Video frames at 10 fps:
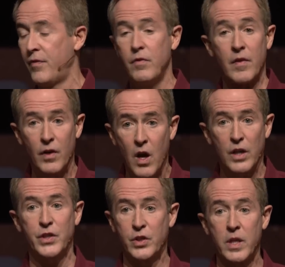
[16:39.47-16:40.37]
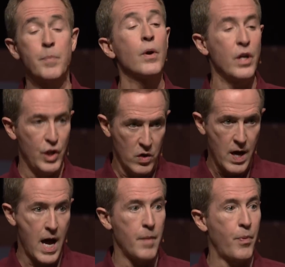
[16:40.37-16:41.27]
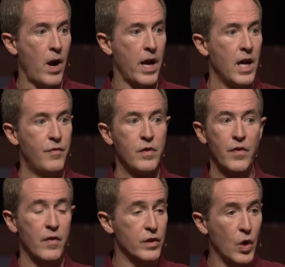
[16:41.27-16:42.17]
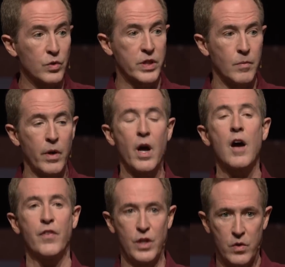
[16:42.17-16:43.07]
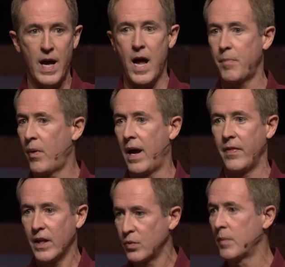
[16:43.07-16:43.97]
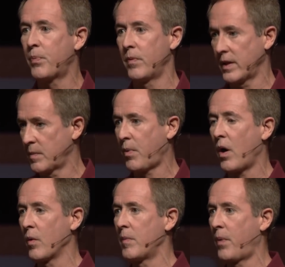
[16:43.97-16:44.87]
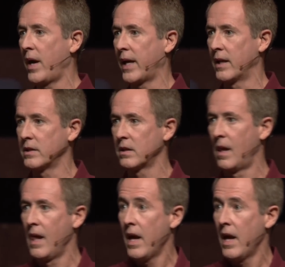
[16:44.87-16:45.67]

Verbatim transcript: If you've ever lost your temper, you know how to pray. If you've ever told someone off, you know how to pray. That's part of what praying is.